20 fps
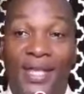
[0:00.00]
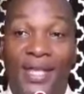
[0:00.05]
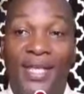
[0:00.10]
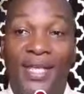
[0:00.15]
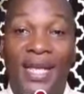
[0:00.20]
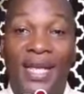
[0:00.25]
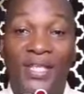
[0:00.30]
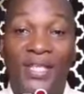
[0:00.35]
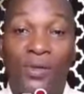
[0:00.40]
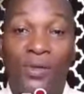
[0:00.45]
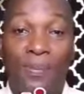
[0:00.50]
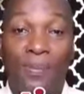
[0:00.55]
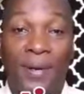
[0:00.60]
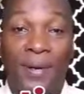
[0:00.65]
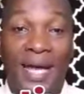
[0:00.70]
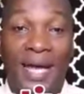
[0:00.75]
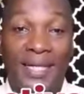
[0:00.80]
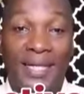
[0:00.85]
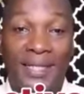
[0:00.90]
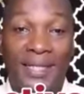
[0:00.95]
the lesson
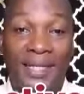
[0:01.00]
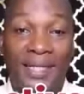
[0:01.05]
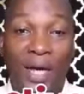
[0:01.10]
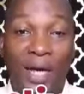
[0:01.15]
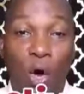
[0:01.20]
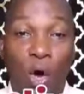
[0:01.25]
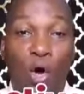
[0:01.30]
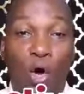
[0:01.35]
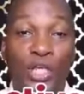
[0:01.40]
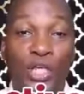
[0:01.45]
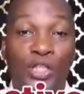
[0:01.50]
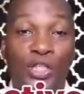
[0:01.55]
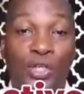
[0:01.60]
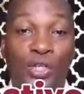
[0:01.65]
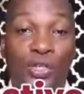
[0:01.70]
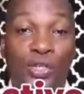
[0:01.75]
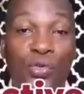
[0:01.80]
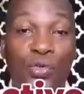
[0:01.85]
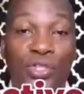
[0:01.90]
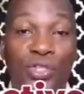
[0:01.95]
plans or
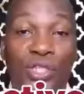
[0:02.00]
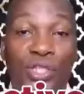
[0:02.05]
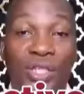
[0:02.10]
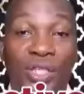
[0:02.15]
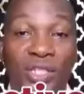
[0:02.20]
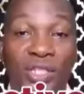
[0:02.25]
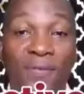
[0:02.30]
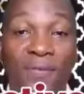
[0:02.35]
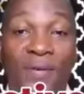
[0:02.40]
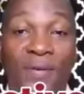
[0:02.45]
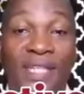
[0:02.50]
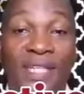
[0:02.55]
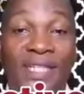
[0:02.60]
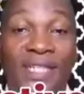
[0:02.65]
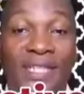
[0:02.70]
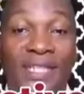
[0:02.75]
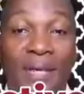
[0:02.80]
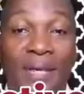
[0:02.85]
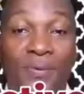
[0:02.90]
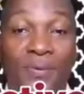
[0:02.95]
introduce
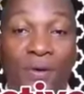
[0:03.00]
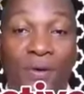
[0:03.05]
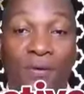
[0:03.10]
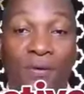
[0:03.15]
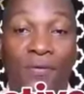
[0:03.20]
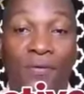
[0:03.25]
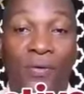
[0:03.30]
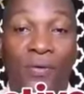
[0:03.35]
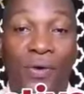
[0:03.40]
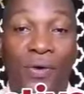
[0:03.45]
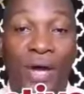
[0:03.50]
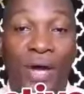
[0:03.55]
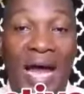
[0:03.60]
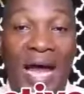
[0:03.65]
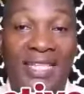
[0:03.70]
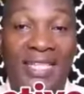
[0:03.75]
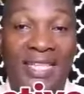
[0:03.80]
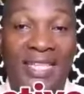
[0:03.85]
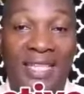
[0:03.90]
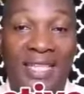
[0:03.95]
different types of
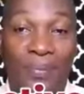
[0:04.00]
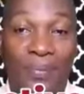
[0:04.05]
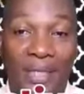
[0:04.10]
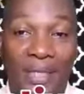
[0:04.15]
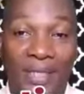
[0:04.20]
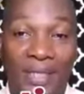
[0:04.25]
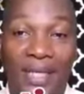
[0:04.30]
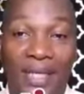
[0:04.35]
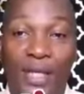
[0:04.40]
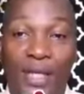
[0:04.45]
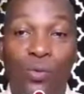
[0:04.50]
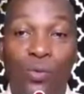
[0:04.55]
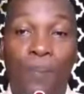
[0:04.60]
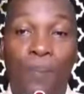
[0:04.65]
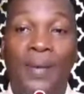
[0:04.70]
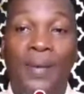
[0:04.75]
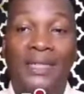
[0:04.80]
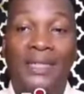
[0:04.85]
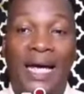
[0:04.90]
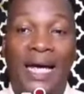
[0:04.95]
assessments to
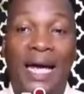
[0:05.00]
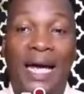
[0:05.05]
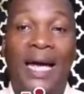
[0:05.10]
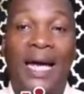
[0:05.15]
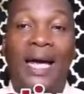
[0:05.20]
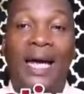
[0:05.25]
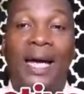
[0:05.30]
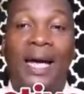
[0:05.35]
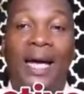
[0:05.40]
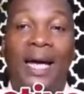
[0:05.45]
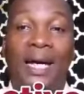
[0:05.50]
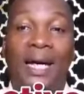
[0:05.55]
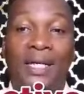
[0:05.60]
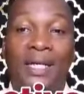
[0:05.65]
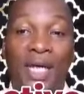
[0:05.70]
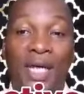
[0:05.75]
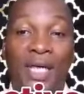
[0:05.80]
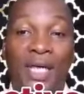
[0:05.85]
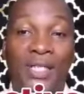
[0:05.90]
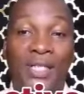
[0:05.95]
better
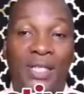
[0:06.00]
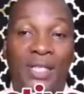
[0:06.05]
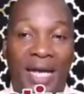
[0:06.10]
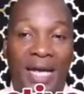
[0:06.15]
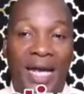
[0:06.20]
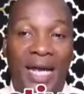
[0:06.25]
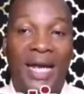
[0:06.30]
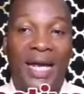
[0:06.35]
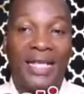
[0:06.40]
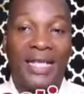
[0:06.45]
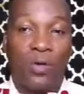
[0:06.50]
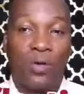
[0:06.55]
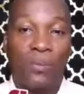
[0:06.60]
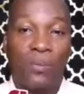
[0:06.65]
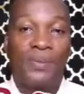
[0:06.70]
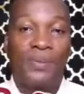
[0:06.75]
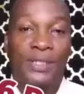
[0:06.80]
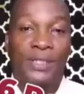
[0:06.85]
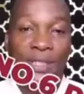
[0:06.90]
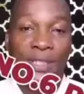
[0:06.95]
gauge learners'
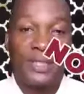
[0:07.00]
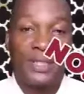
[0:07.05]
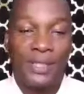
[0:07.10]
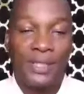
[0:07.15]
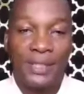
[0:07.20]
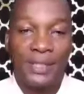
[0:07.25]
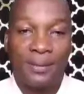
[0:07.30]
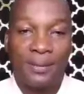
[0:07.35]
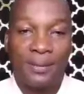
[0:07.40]
competencies.